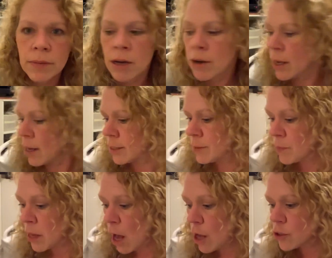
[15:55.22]
All right, guys.
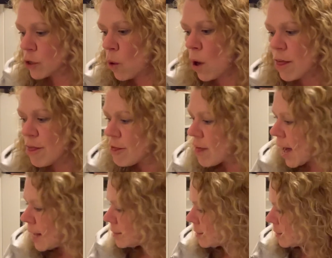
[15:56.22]
So
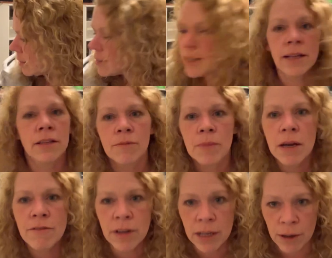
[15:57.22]
that is the end of
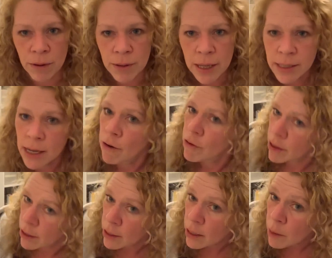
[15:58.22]
my video. That's
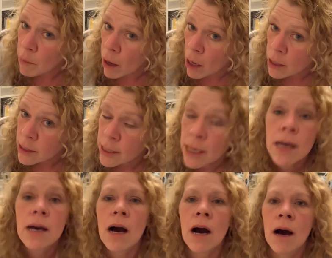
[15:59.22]
everything that I bought.
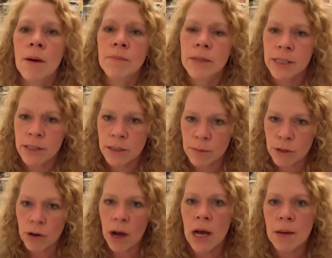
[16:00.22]
Um, please
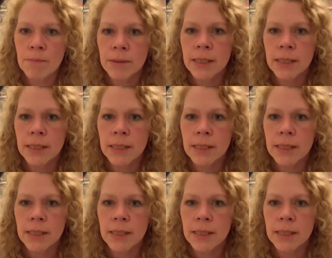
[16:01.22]
subscribe.